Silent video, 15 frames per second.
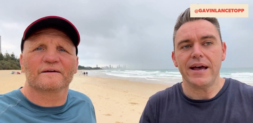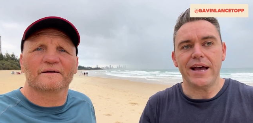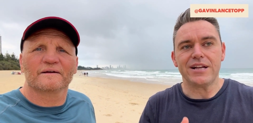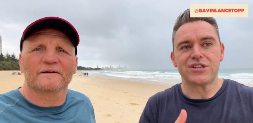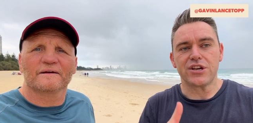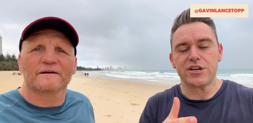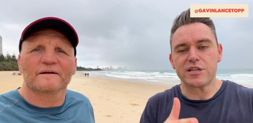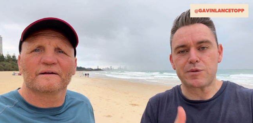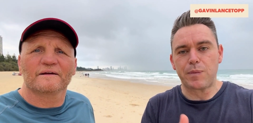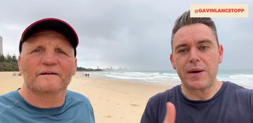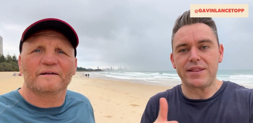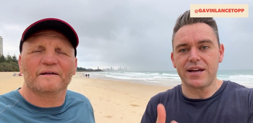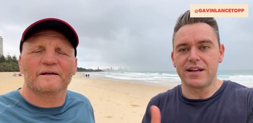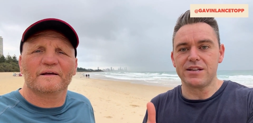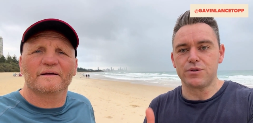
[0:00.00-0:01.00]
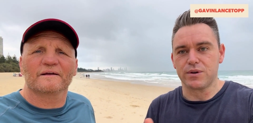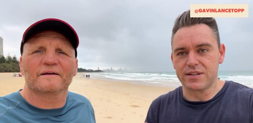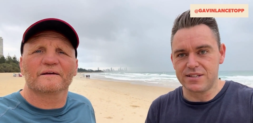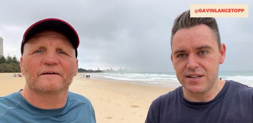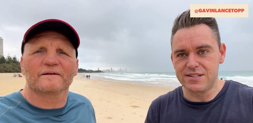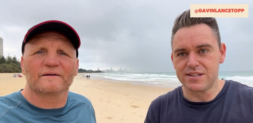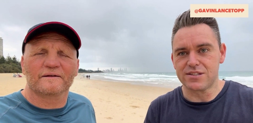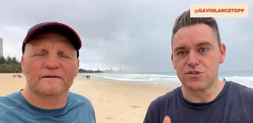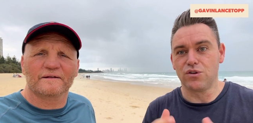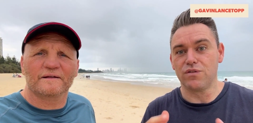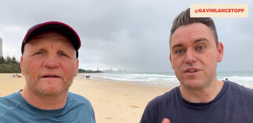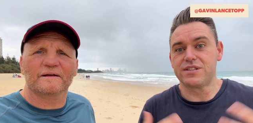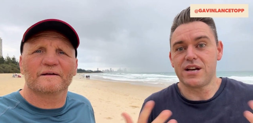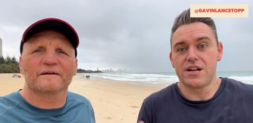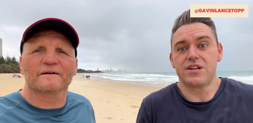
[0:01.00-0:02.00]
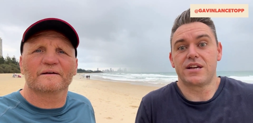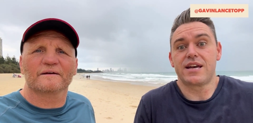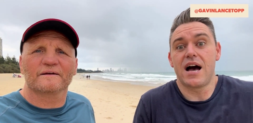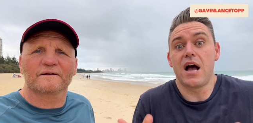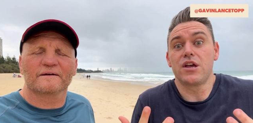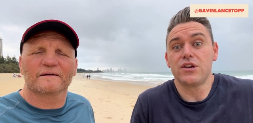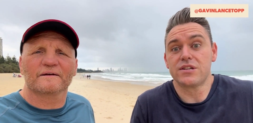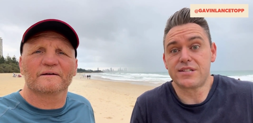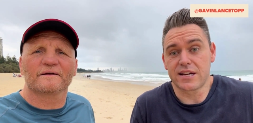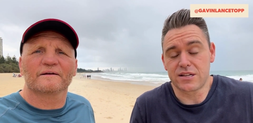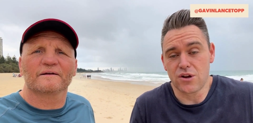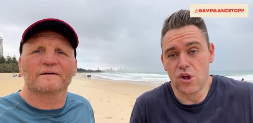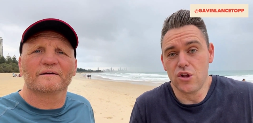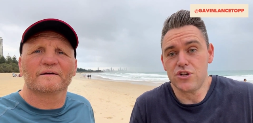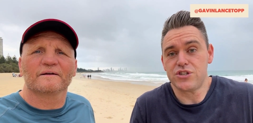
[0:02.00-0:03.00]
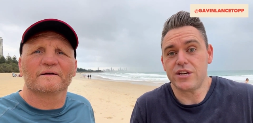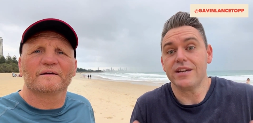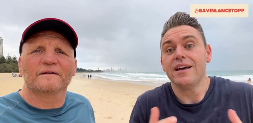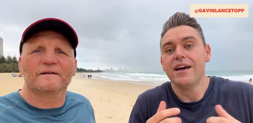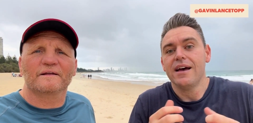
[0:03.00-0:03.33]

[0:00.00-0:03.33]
Speaker 1: And so you speak that into existence, and all of a sudden you can't use technology.